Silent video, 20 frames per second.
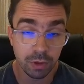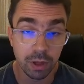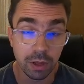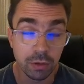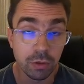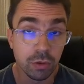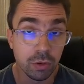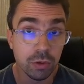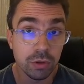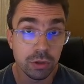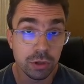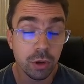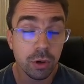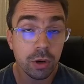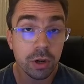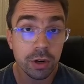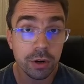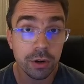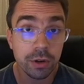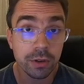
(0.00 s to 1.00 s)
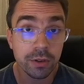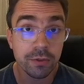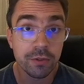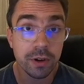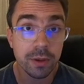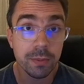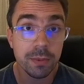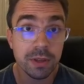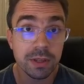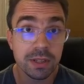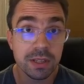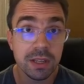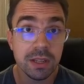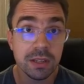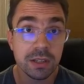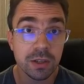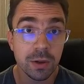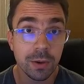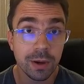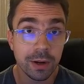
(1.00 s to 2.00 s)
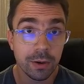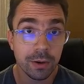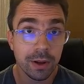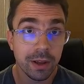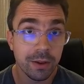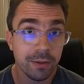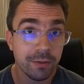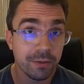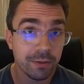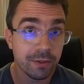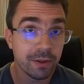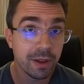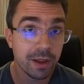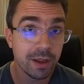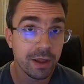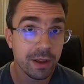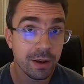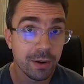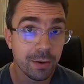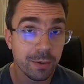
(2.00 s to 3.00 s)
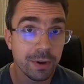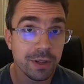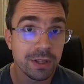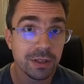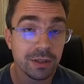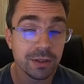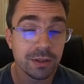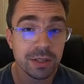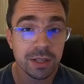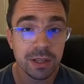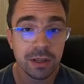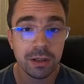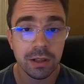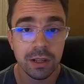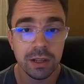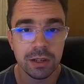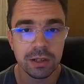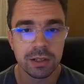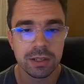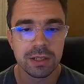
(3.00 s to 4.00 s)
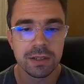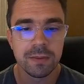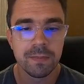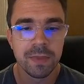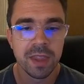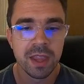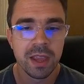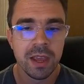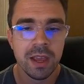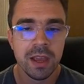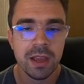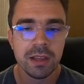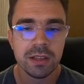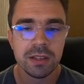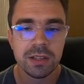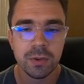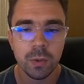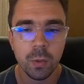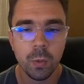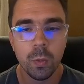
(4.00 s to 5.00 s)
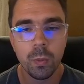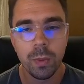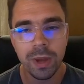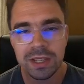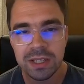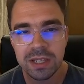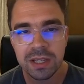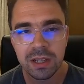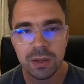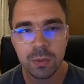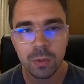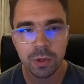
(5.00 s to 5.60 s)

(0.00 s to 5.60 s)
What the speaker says: and use Docker on FreeBSD, so I don't have a reason to stay on Linux. So basically